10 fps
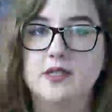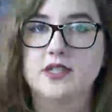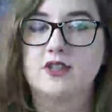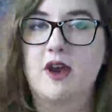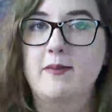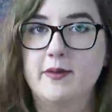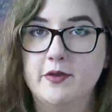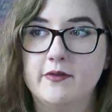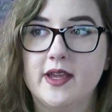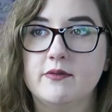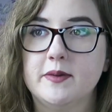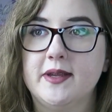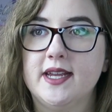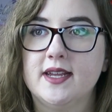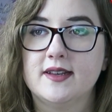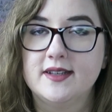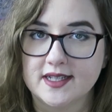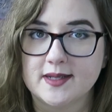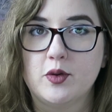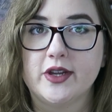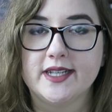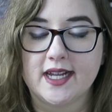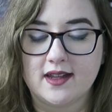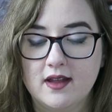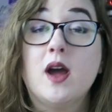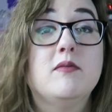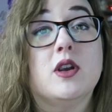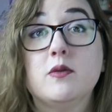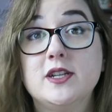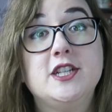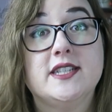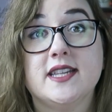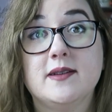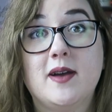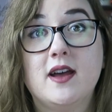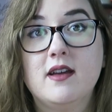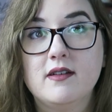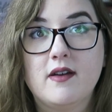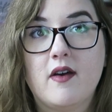would describe the movie would be disappointing. Want more witchy cinema?